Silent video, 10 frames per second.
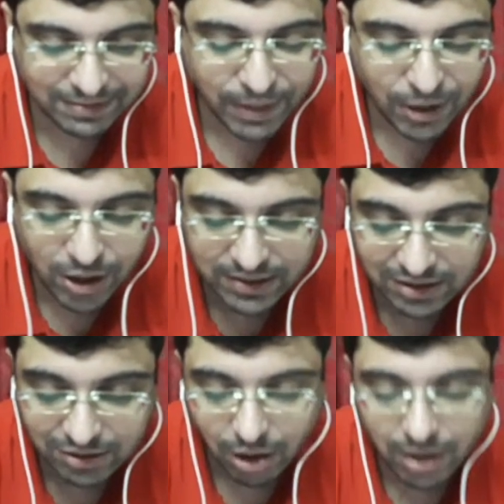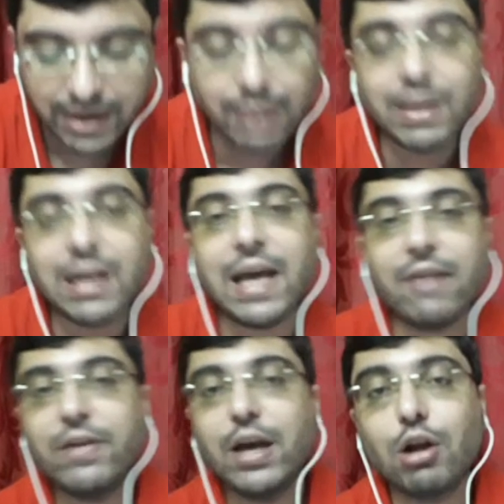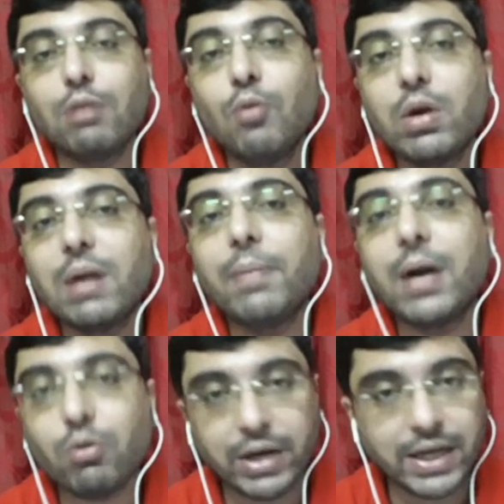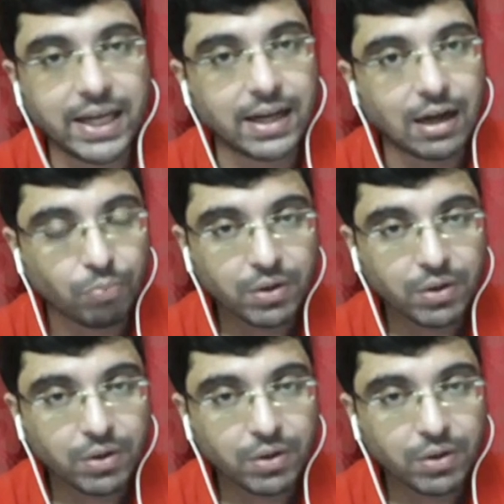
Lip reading: because it's already been, like, we are on move number 20 now,